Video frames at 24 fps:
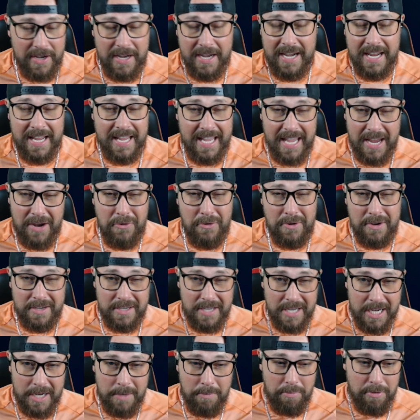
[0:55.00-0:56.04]
and a
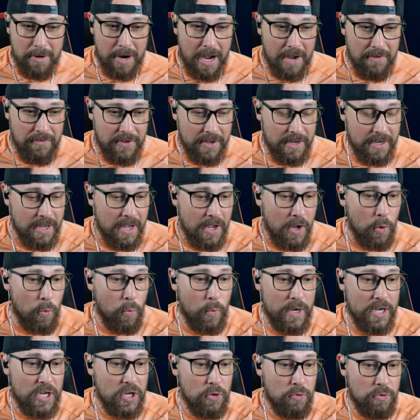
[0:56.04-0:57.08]
guaranteed profit
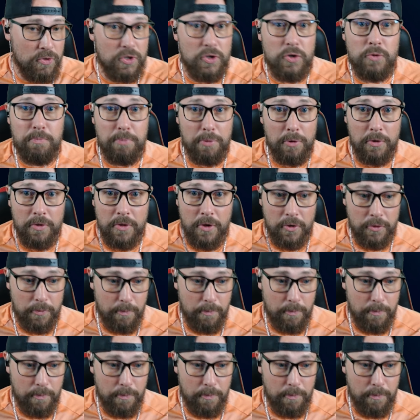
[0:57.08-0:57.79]
when you do pull those